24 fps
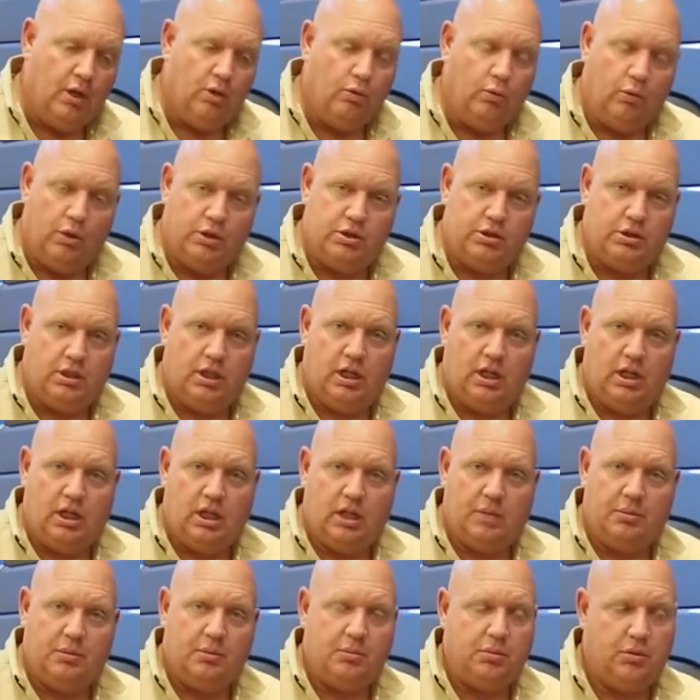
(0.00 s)
Once you get it
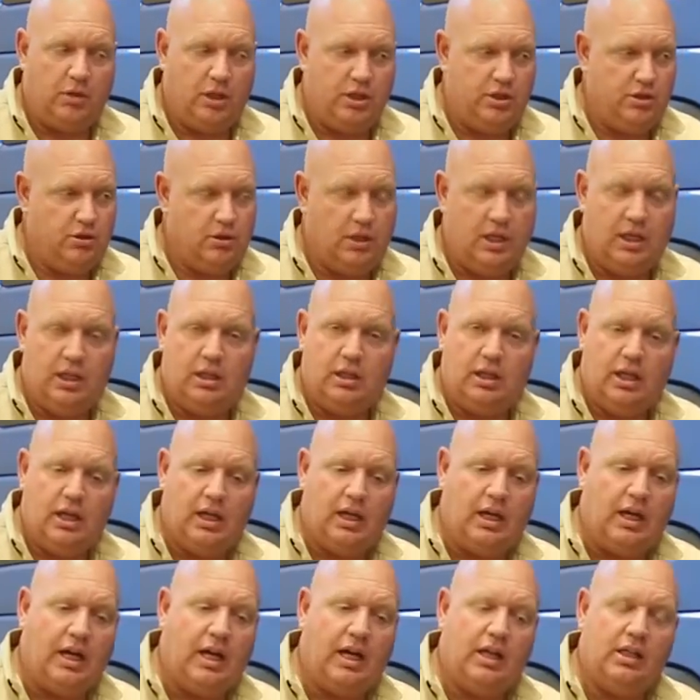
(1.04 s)
up in place, you can
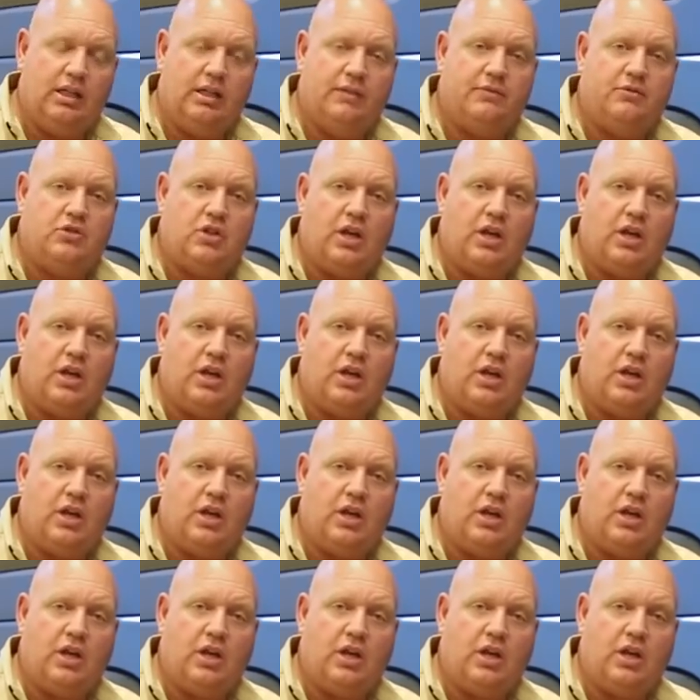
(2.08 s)
take a high lift